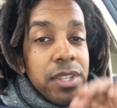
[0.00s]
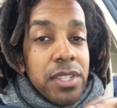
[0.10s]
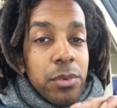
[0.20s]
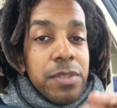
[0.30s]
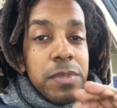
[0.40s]
because
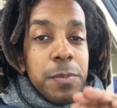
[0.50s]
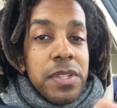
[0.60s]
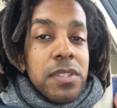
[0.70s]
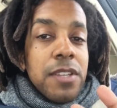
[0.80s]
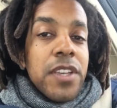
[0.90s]
there were some
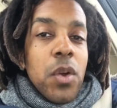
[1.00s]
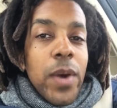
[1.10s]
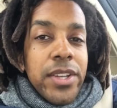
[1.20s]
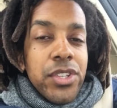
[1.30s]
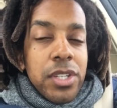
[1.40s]
specific
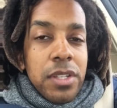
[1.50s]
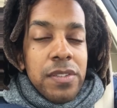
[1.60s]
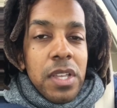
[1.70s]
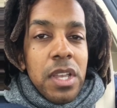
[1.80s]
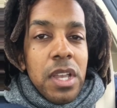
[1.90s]

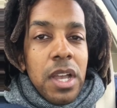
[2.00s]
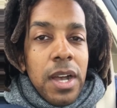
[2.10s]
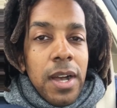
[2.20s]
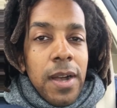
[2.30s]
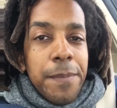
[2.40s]
questions
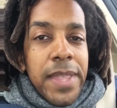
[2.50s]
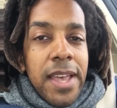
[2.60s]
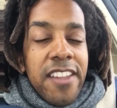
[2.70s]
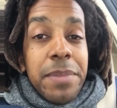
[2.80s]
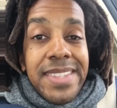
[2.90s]
that
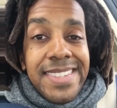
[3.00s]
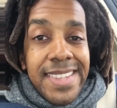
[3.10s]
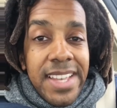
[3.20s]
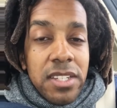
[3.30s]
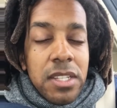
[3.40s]
have been
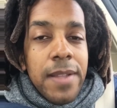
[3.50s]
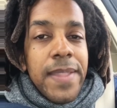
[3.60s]
sent,